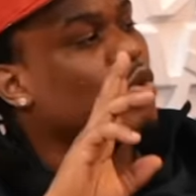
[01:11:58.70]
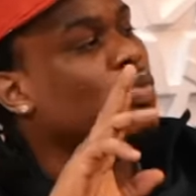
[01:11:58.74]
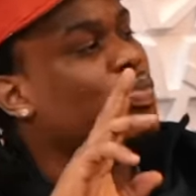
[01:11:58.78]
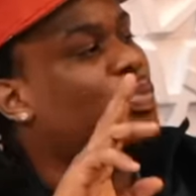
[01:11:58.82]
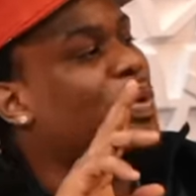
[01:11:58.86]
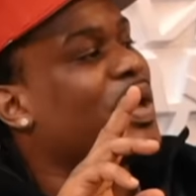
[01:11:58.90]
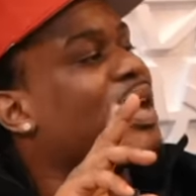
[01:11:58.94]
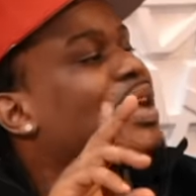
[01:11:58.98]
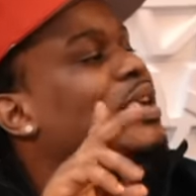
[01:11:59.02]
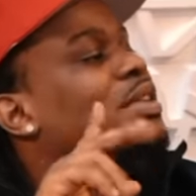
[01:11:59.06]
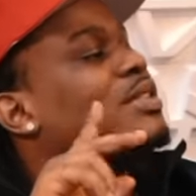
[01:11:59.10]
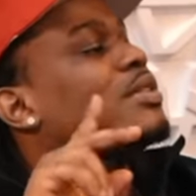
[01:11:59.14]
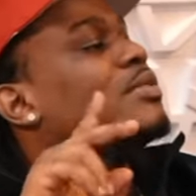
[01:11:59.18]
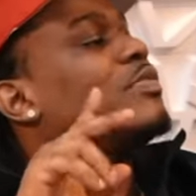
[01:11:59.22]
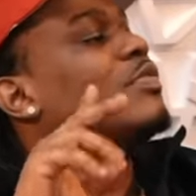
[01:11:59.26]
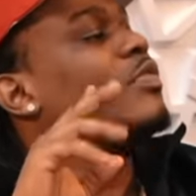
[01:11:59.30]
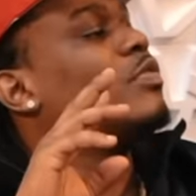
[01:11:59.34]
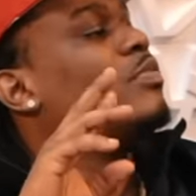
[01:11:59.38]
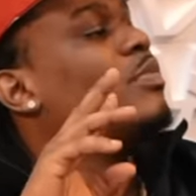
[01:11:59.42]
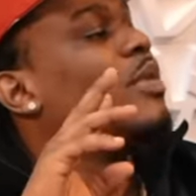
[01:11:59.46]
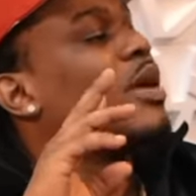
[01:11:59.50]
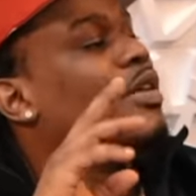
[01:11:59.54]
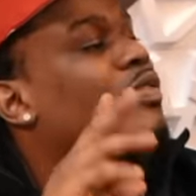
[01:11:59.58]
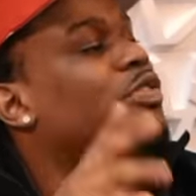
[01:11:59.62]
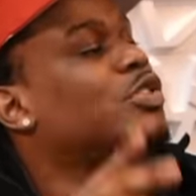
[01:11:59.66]
shirt. two pairs that's
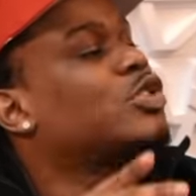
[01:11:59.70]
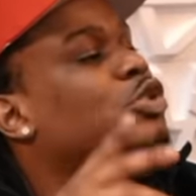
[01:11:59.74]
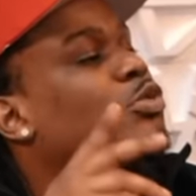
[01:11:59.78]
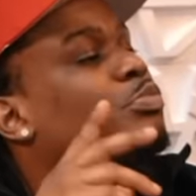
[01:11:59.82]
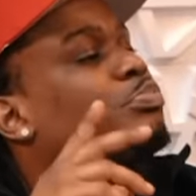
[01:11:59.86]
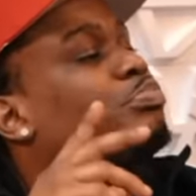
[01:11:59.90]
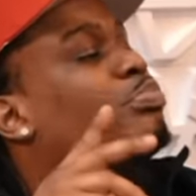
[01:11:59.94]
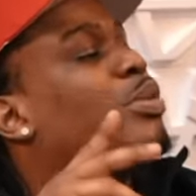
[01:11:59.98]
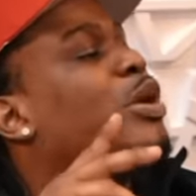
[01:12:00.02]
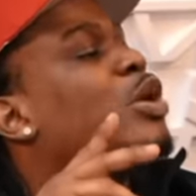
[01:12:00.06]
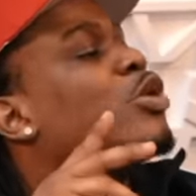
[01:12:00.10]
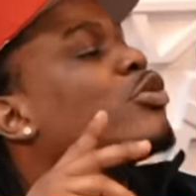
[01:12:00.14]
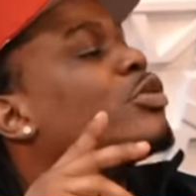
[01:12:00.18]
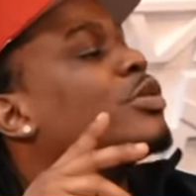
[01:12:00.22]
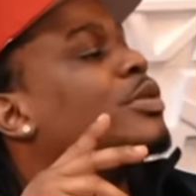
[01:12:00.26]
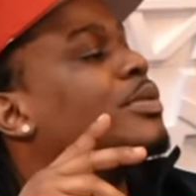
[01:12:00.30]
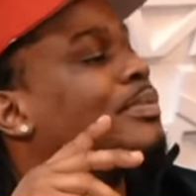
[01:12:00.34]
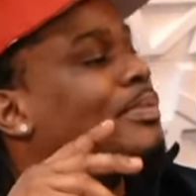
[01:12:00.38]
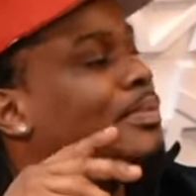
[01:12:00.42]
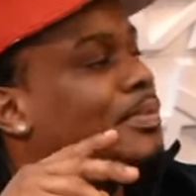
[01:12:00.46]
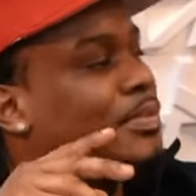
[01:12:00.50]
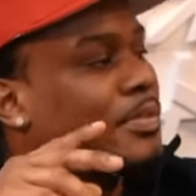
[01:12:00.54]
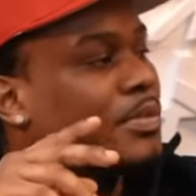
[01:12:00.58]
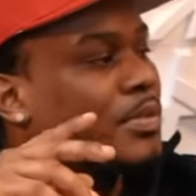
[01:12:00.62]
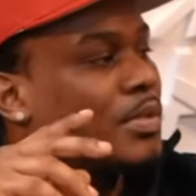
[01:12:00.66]
of Marys to shirt? burn
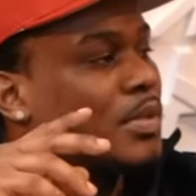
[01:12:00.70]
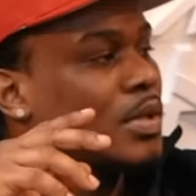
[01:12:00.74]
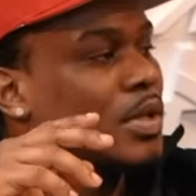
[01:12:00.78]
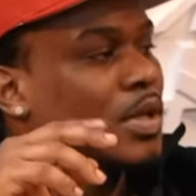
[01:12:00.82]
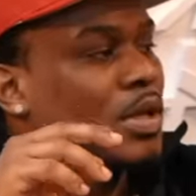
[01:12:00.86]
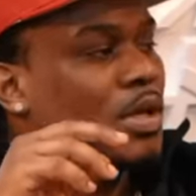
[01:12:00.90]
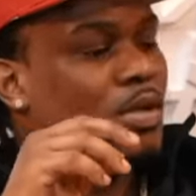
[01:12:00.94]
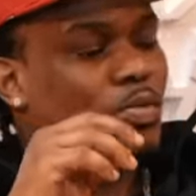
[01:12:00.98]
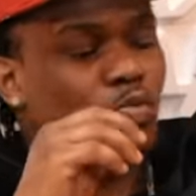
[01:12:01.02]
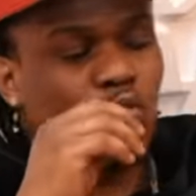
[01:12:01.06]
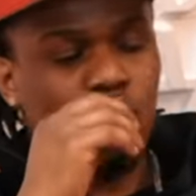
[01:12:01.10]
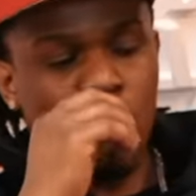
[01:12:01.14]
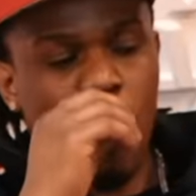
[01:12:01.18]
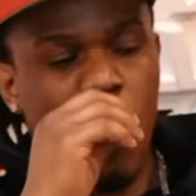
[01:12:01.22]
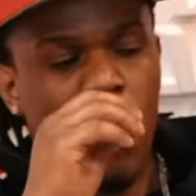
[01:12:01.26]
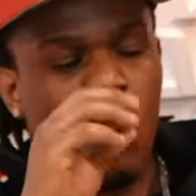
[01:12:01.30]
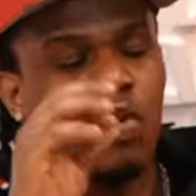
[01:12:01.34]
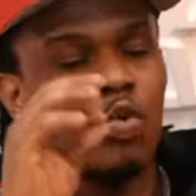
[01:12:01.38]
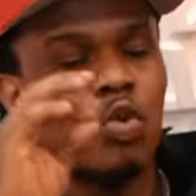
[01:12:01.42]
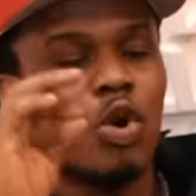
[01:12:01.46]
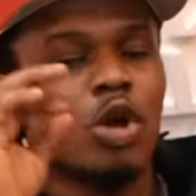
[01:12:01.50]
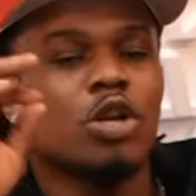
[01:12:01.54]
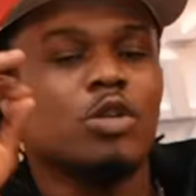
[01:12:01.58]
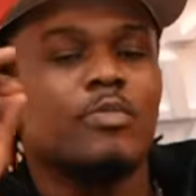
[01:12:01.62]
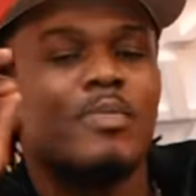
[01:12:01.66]
them. That's only the
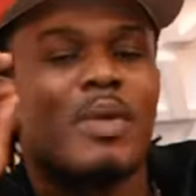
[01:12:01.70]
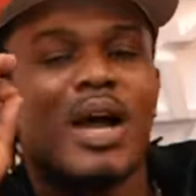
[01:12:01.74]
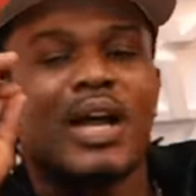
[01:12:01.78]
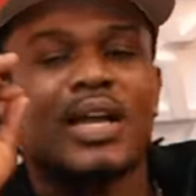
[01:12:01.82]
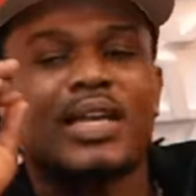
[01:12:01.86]
shirt. Word